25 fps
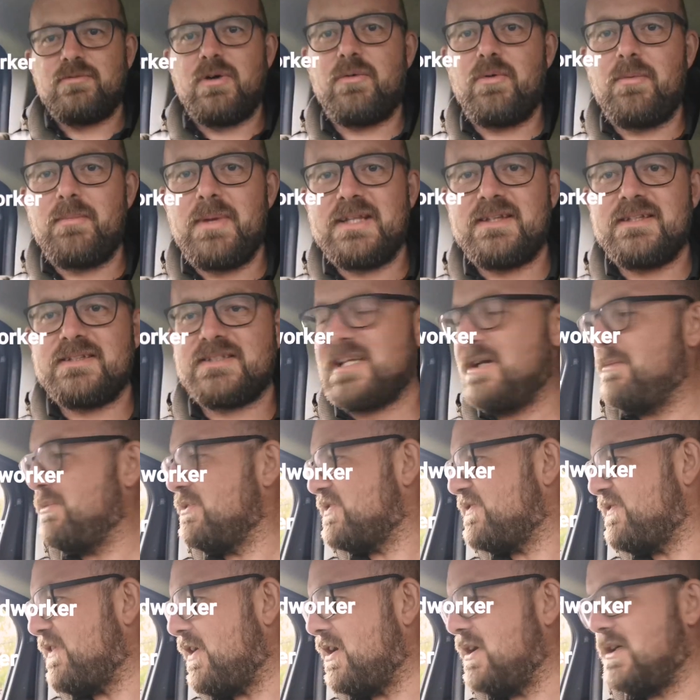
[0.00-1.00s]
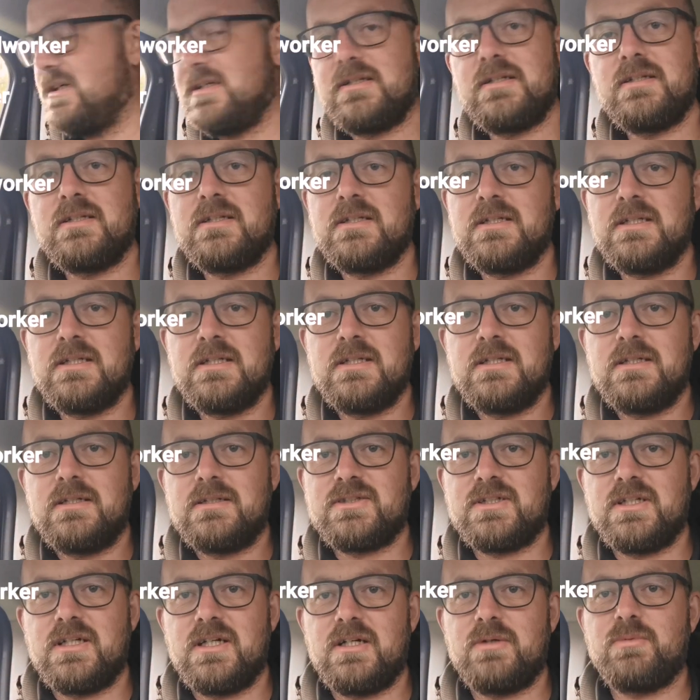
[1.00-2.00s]
where we made the tables for.
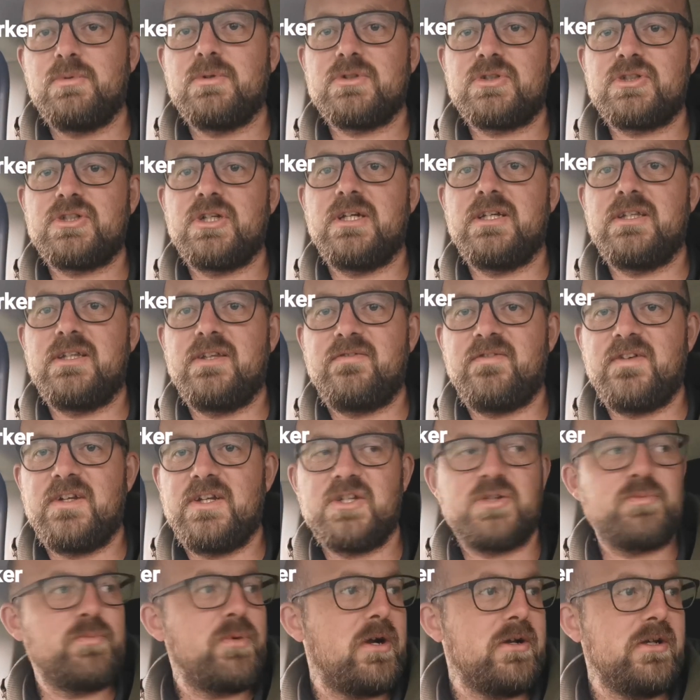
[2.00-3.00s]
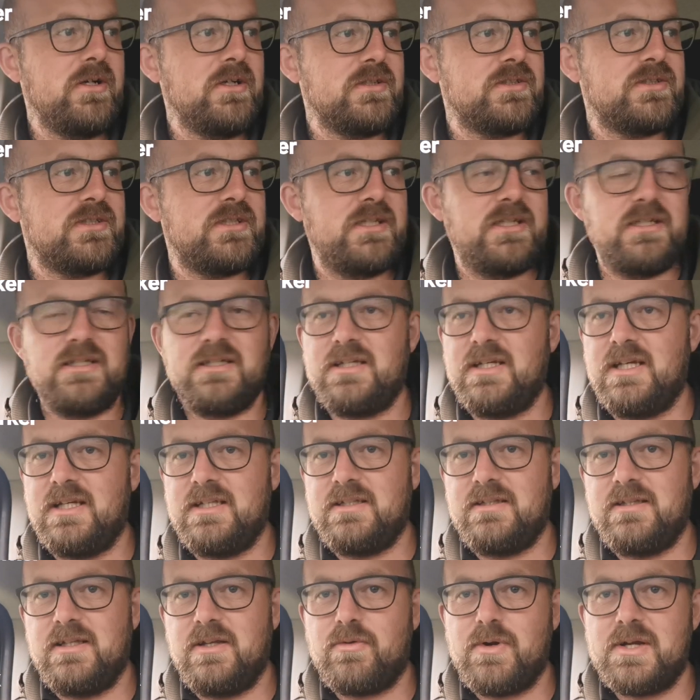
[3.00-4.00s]
So we'll show you the finished product
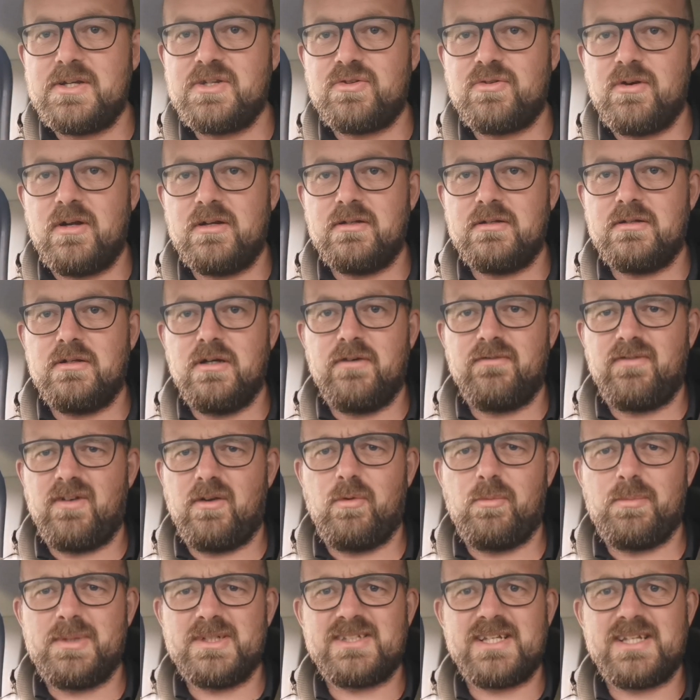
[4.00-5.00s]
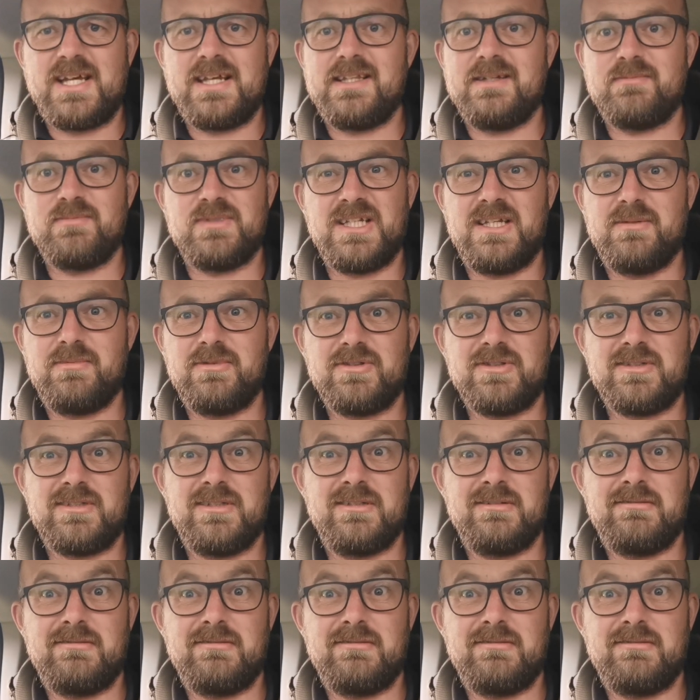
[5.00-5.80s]
in the restaurant. Hopefully we'll be sat at them tables.